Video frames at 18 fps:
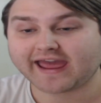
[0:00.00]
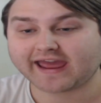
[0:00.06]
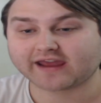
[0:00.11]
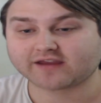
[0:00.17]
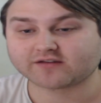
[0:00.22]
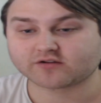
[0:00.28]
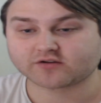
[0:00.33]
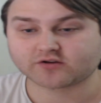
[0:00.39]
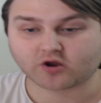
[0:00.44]

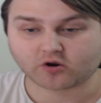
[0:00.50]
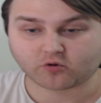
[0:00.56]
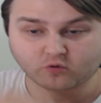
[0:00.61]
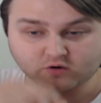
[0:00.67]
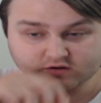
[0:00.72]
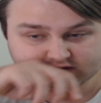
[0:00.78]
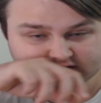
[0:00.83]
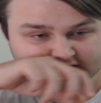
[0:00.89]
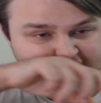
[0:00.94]
and,
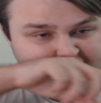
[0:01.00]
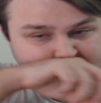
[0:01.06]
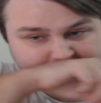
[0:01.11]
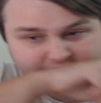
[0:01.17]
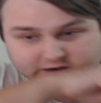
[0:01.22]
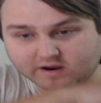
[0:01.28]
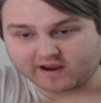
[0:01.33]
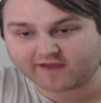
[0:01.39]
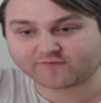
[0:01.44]
what's,
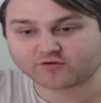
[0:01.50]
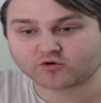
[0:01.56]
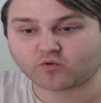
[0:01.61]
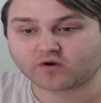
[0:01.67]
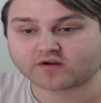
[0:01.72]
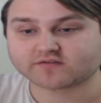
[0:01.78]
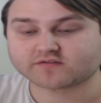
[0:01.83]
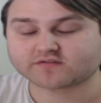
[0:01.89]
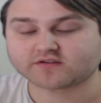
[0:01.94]

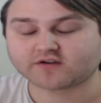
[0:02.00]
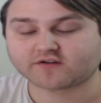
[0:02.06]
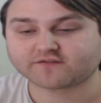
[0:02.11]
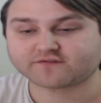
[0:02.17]
everyone's,